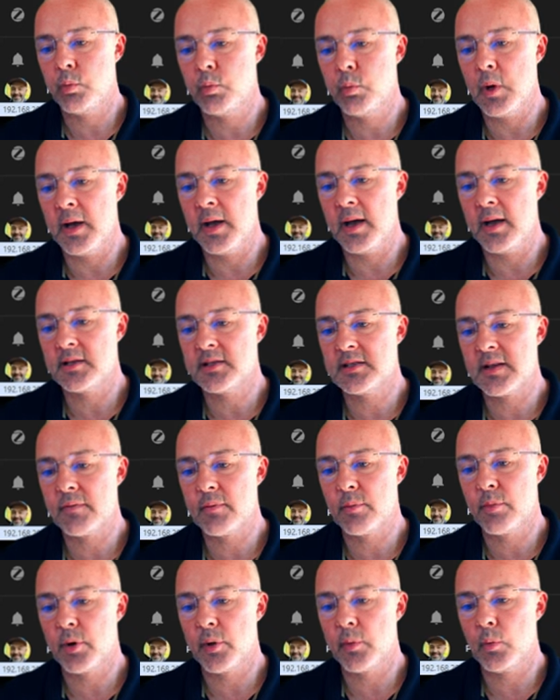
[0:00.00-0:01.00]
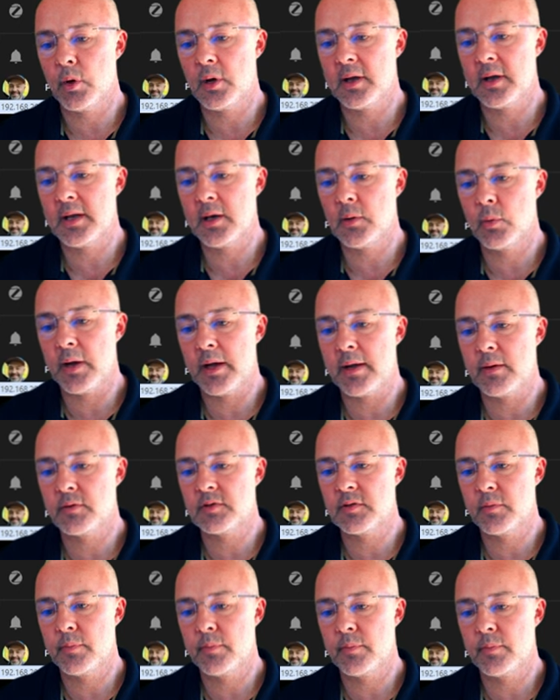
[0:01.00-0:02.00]
7.1 kilowatt
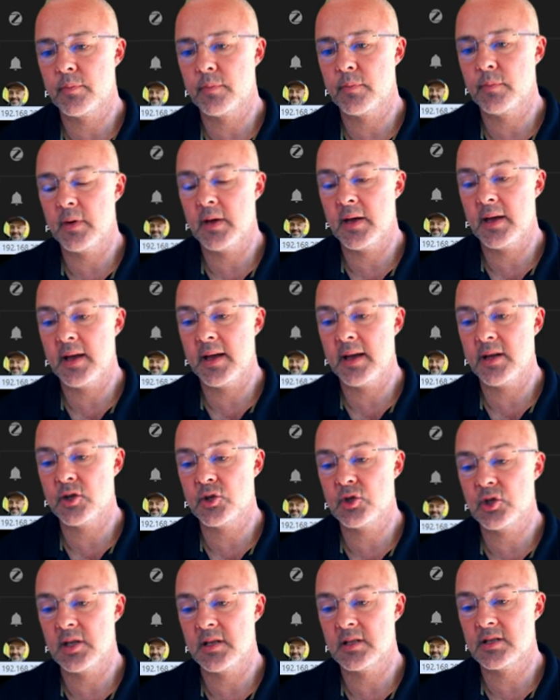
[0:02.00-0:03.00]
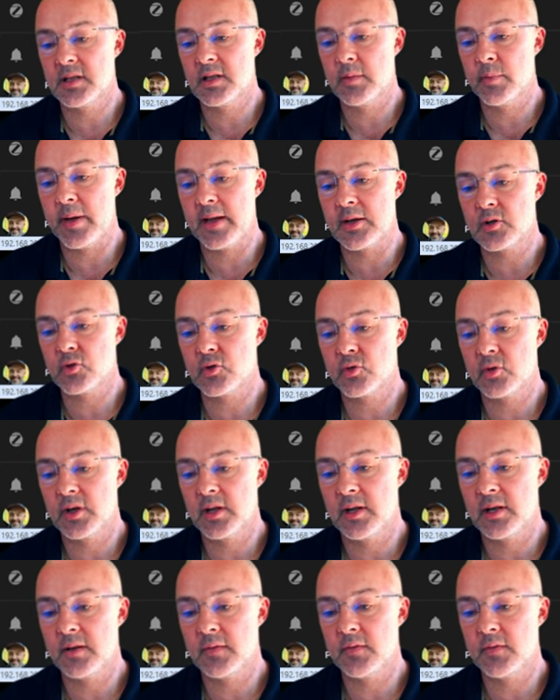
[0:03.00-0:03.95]
hours of energy into the battery, and